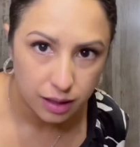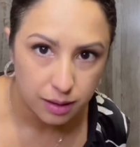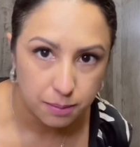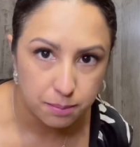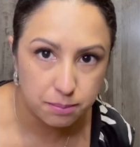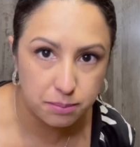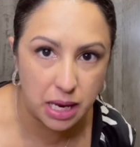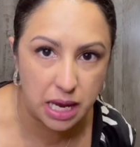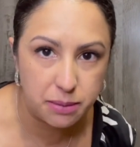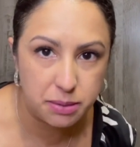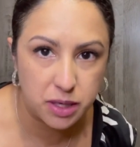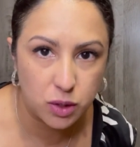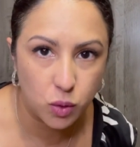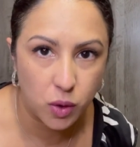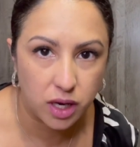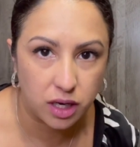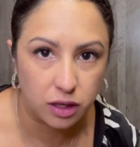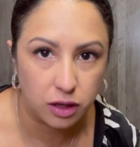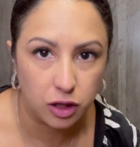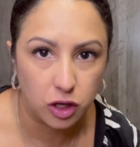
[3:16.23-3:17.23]
Maybe you
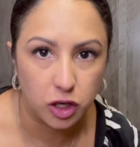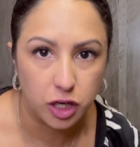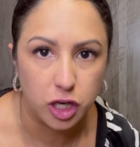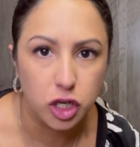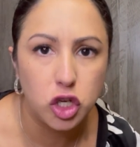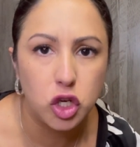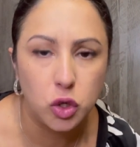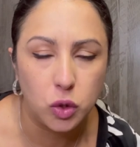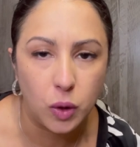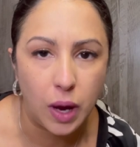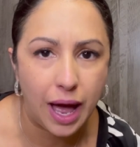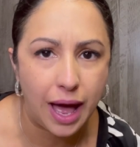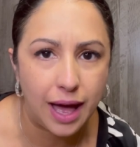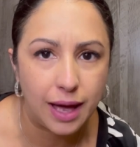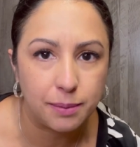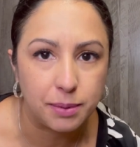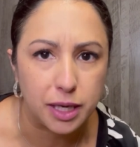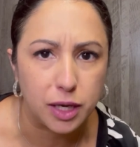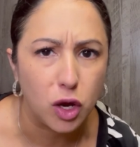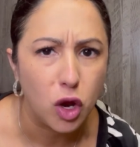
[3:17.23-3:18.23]
want to learn a new
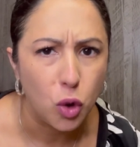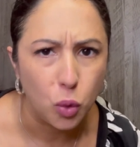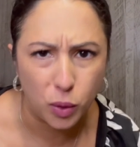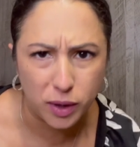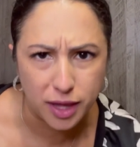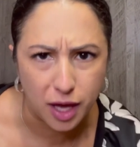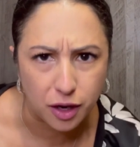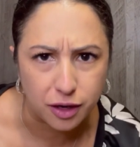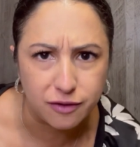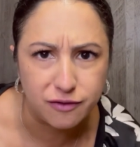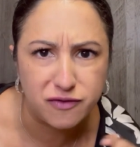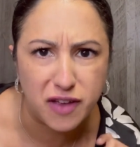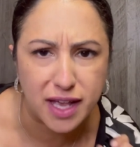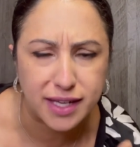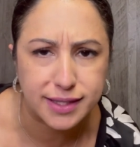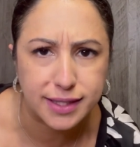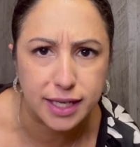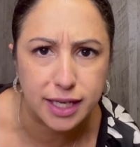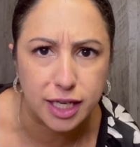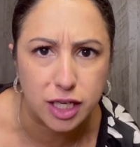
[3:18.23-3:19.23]
hobby without
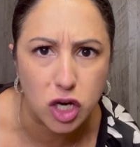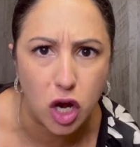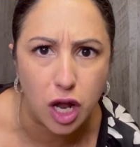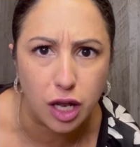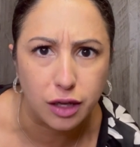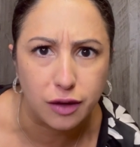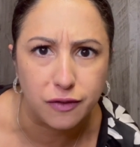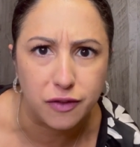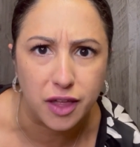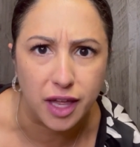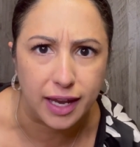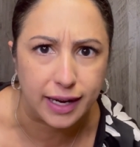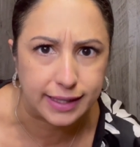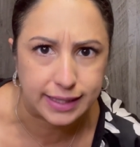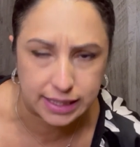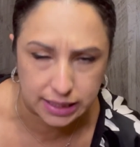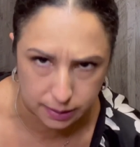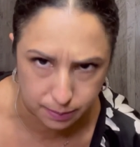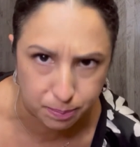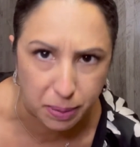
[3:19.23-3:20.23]
investing in all of the
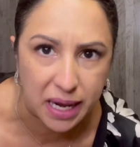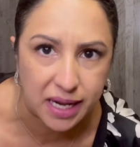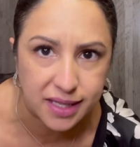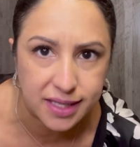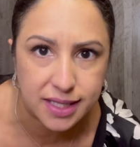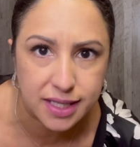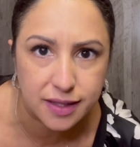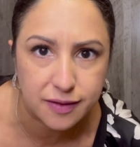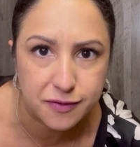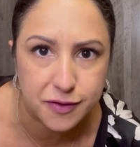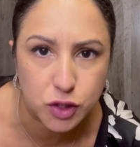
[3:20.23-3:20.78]
expensive